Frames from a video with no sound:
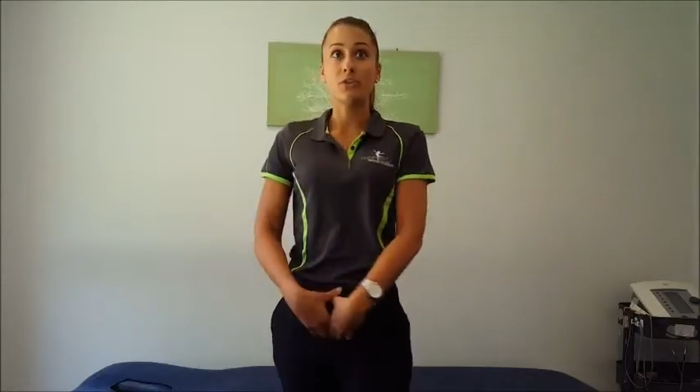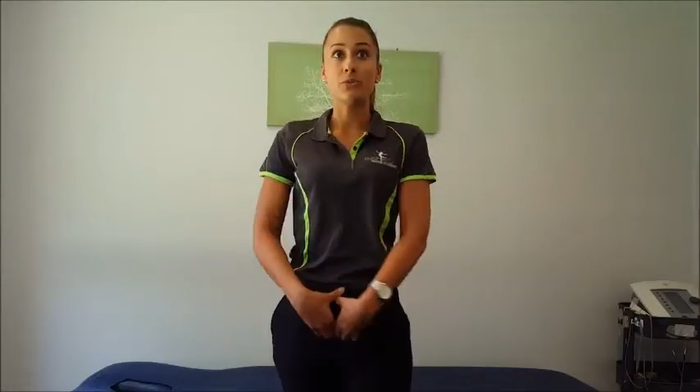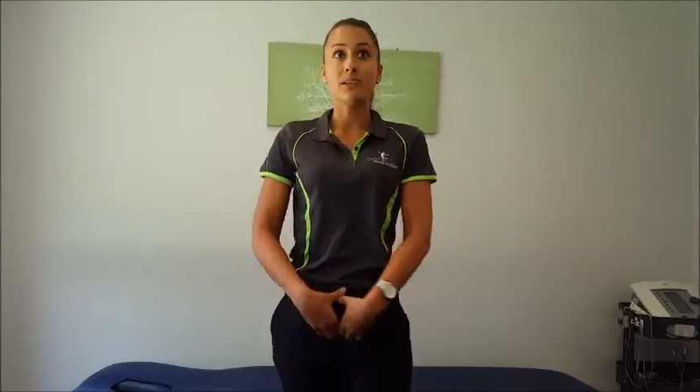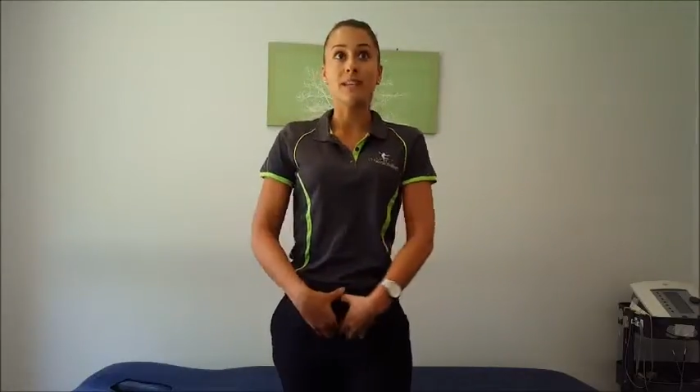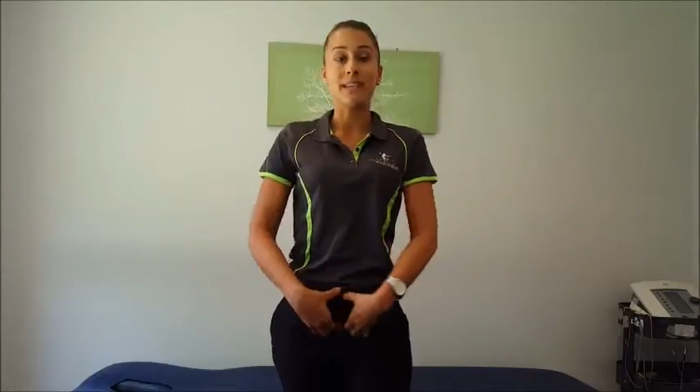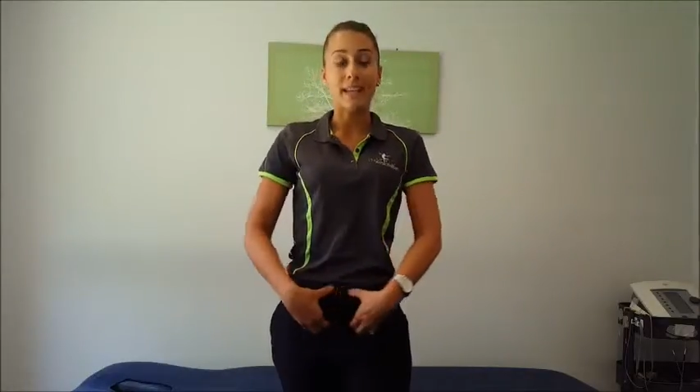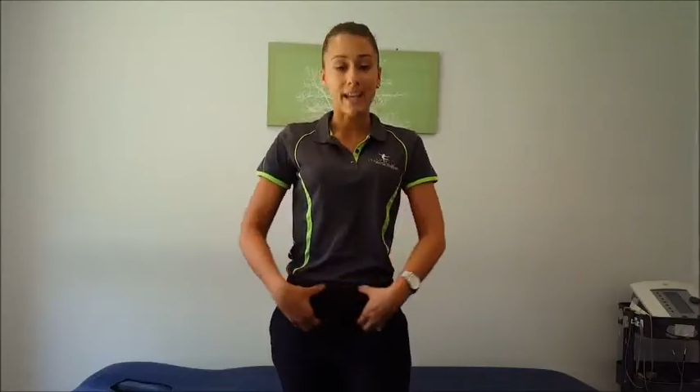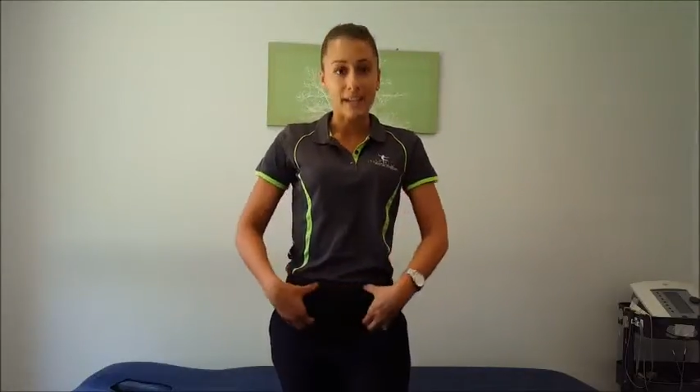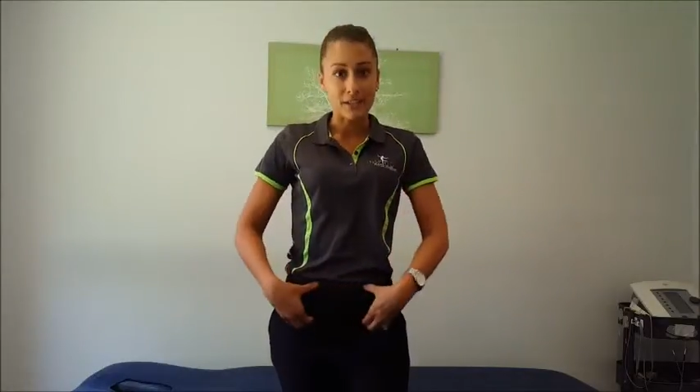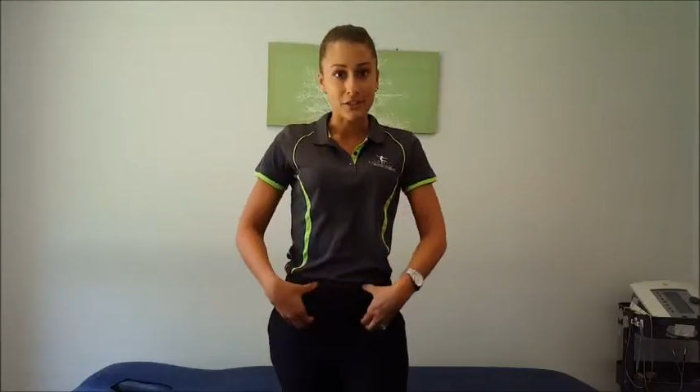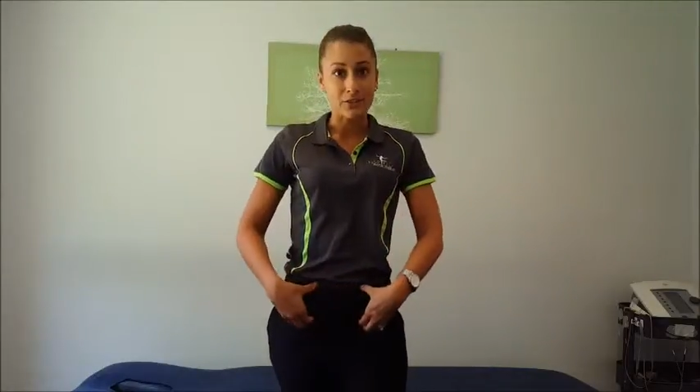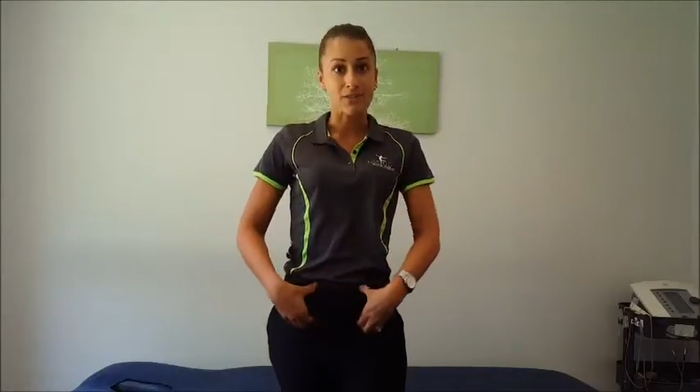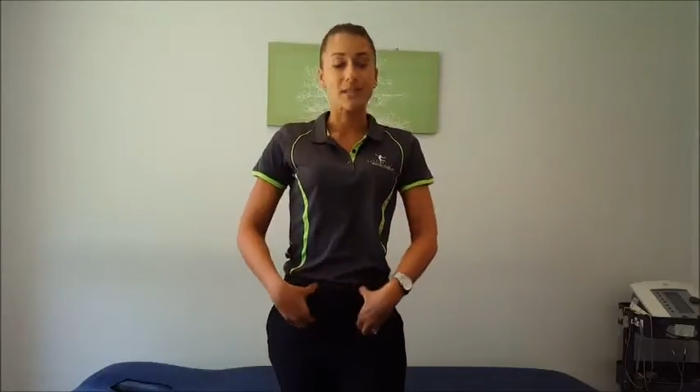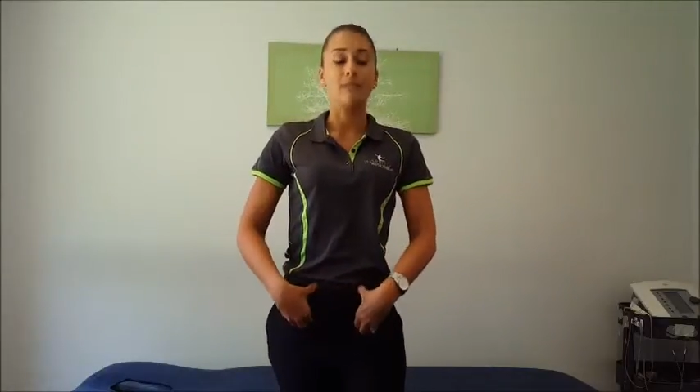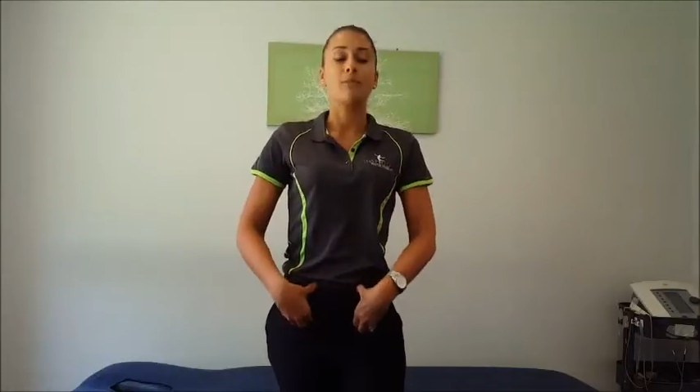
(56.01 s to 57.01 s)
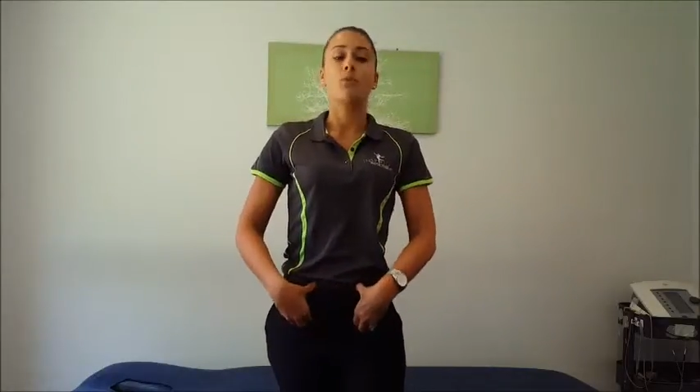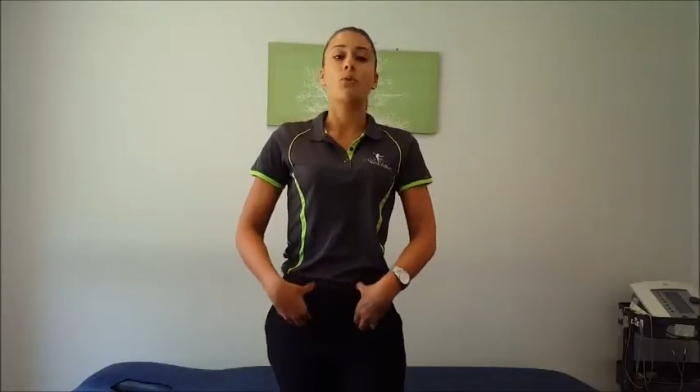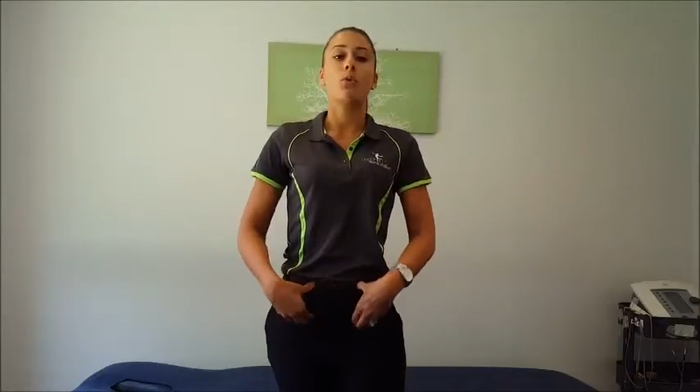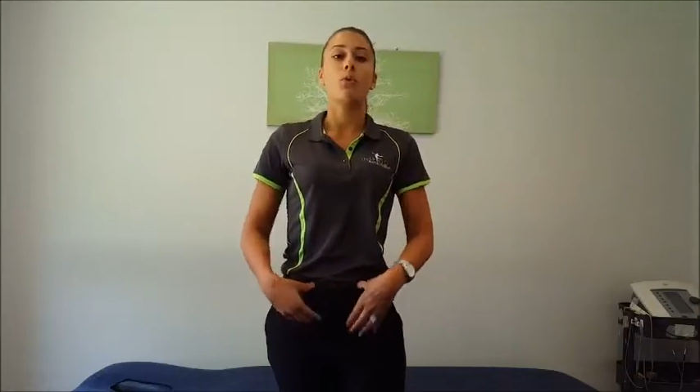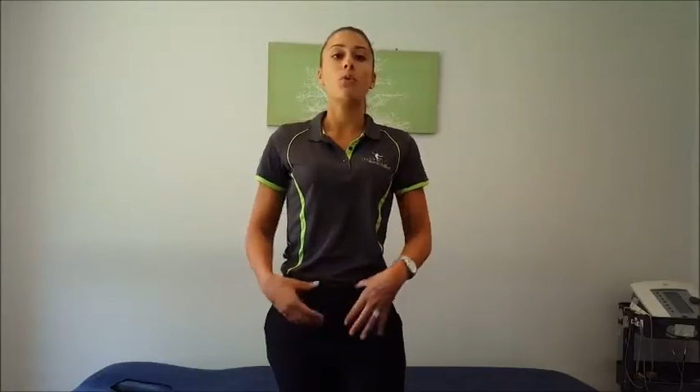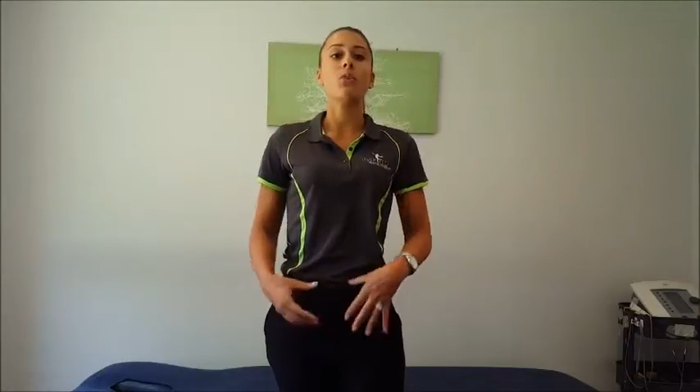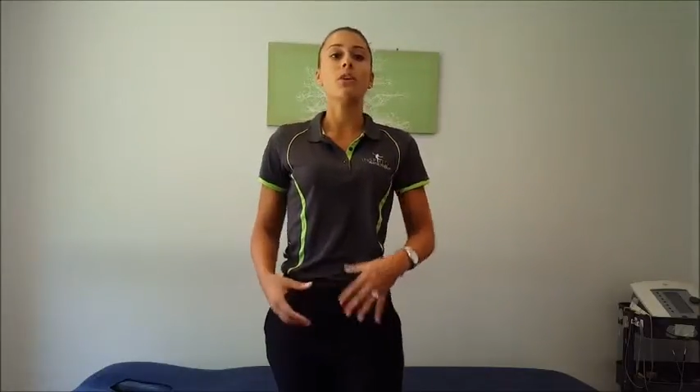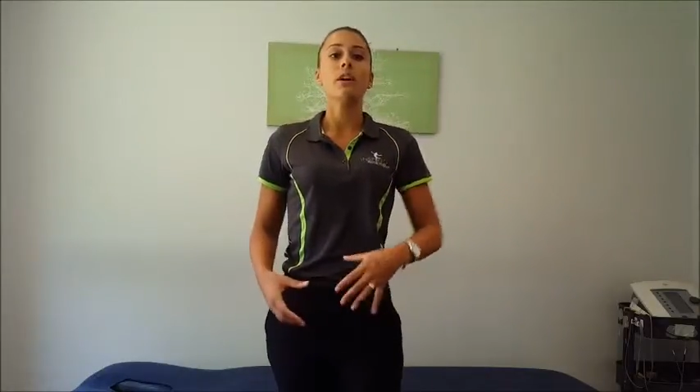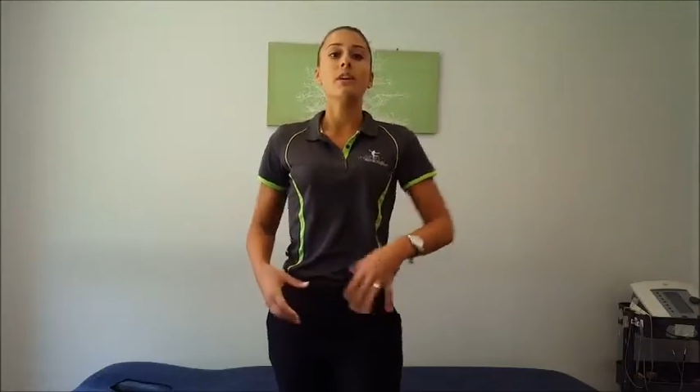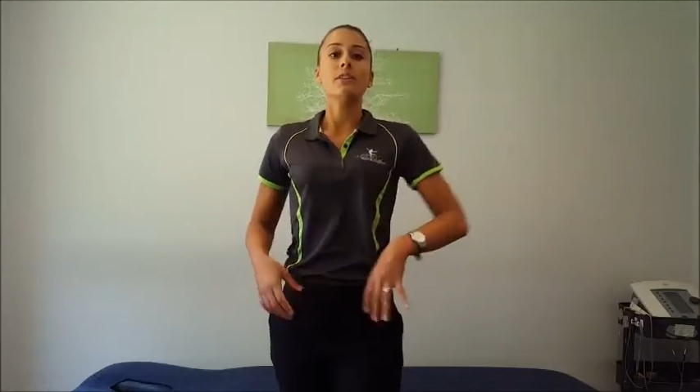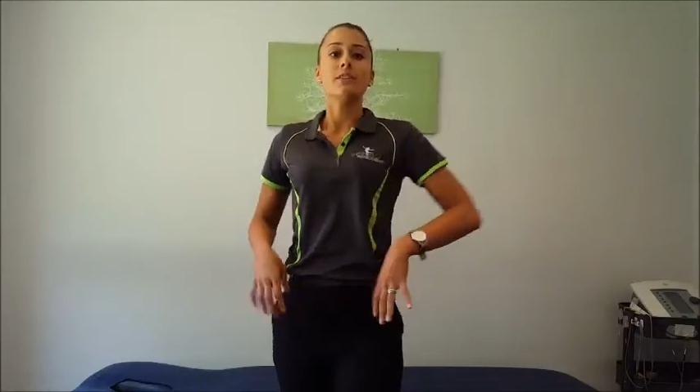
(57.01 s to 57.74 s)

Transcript: to engage your deep core